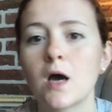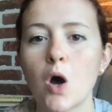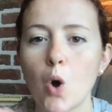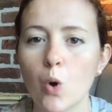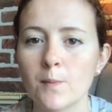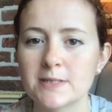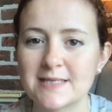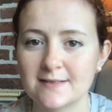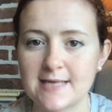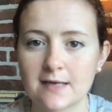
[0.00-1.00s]
almost
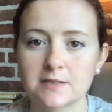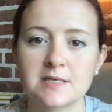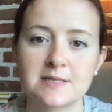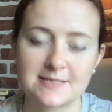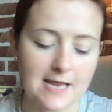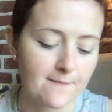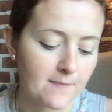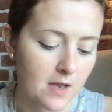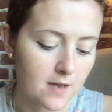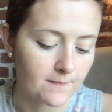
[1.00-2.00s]
exactly the same.
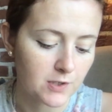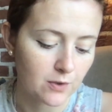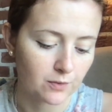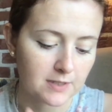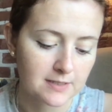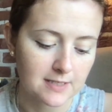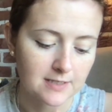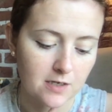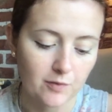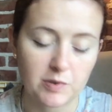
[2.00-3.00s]
The only thing
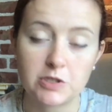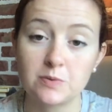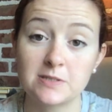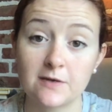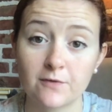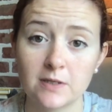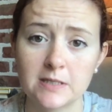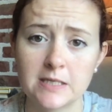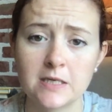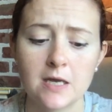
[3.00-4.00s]
that I would do
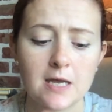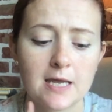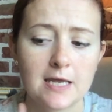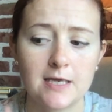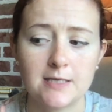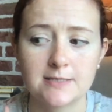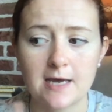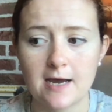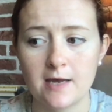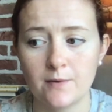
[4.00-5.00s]
differently is
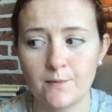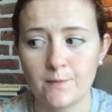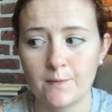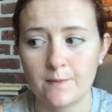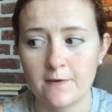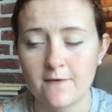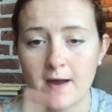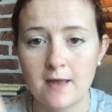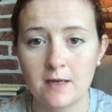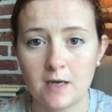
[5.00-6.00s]
if
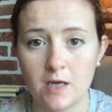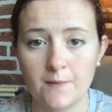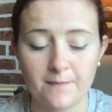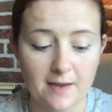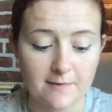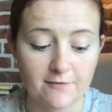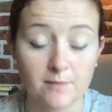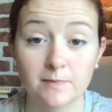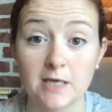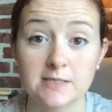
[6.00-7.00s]
I am ever
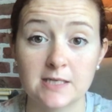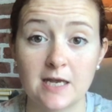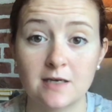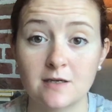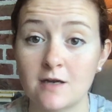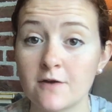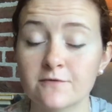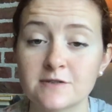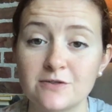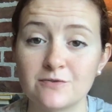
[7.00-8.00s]
blessed again
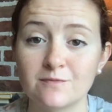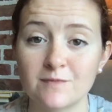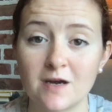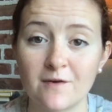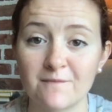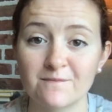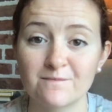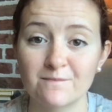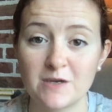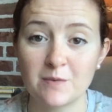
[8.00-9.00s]
enough to
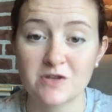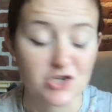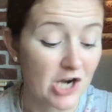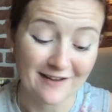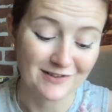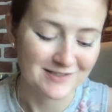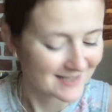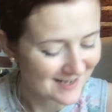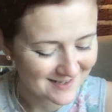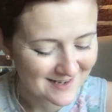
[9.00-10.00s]
be with child
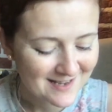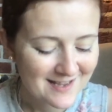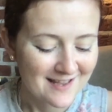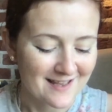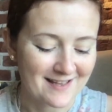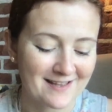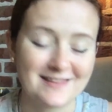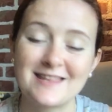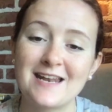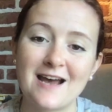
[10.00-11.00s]
again,
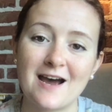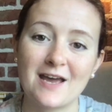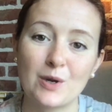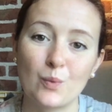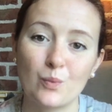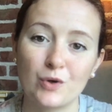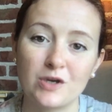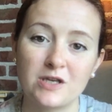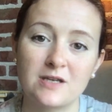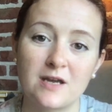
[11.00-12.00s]
then I
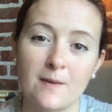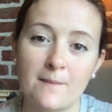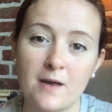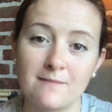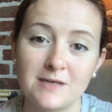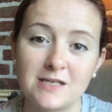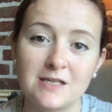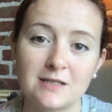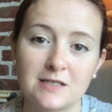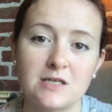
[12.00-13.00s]
would
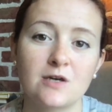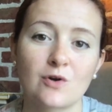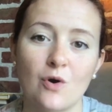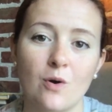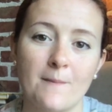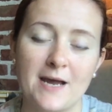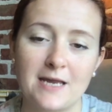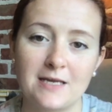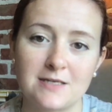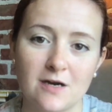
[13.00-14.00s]
immediately call
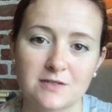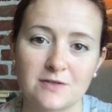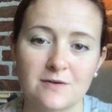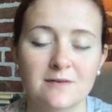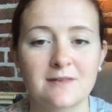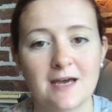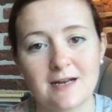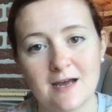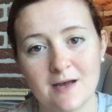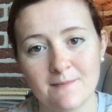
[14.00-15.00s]
my doctor,
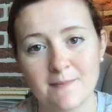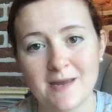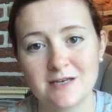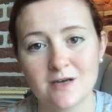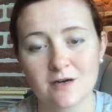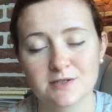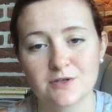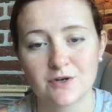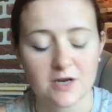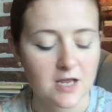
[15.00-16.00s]
my main
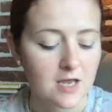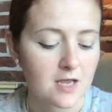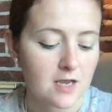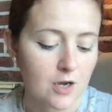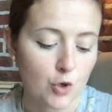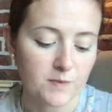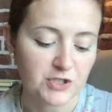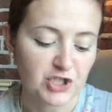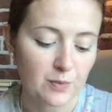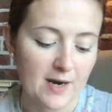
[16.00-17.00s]
doctor,
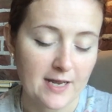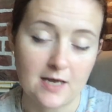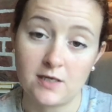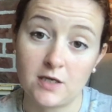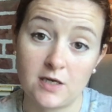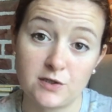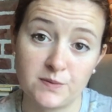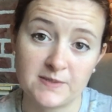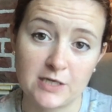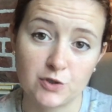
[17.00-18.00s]
OBGYN, to
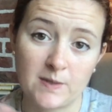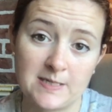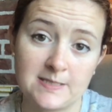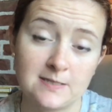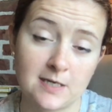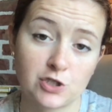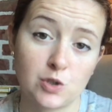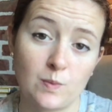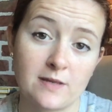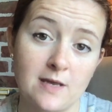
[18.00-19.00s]
schedule a
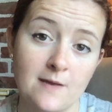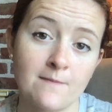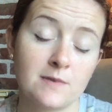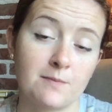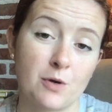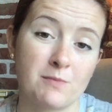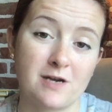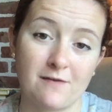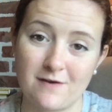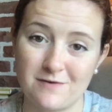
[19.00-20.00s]
C-section with him. The moment
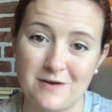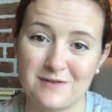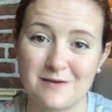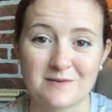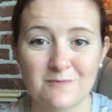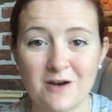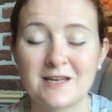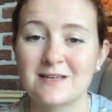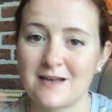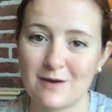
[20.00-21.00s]
I found out that I was
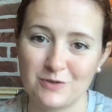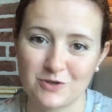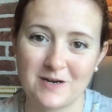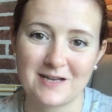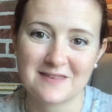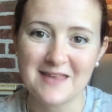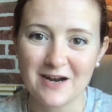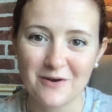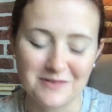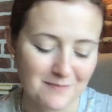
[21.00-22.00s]
pregnant, I would try to get that
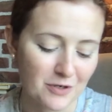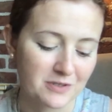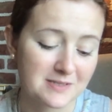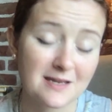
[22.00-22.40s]
on the books